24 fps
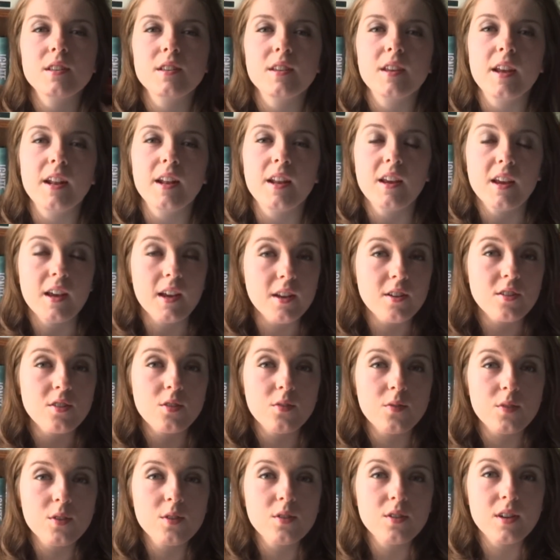getting
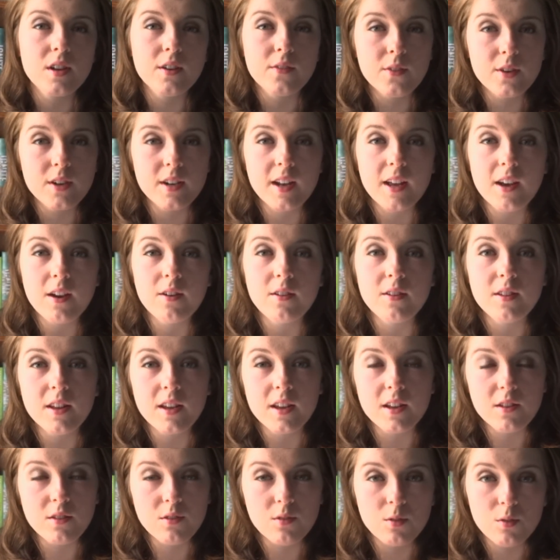interviews every now and
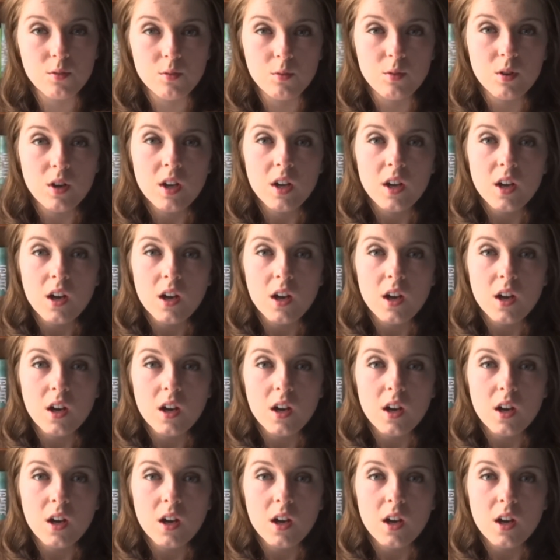then through